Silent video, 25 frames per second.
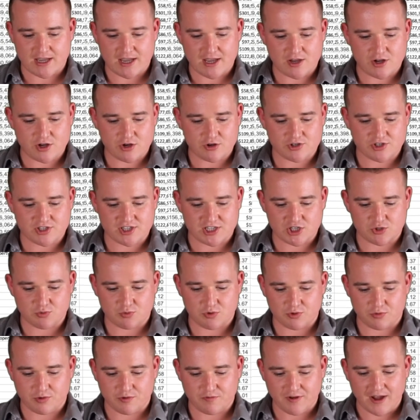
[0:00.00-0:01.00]
eight years since
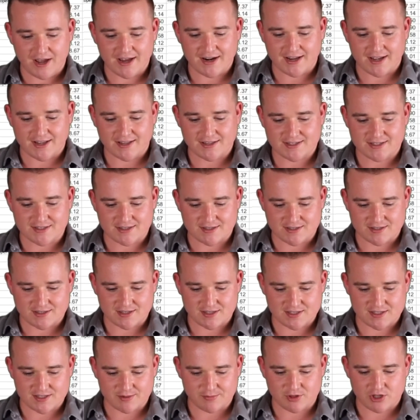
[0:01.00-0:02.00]
with the refinance and
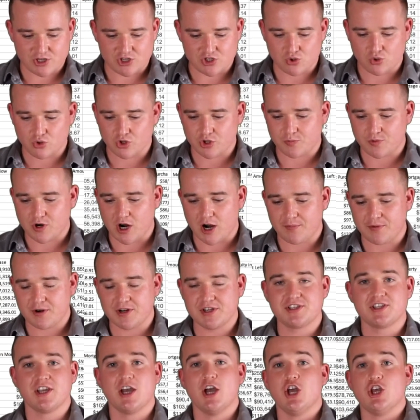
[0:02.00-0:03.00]
since some of these older
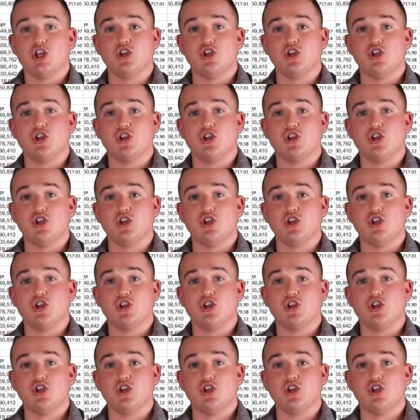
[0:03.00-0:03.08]
properties,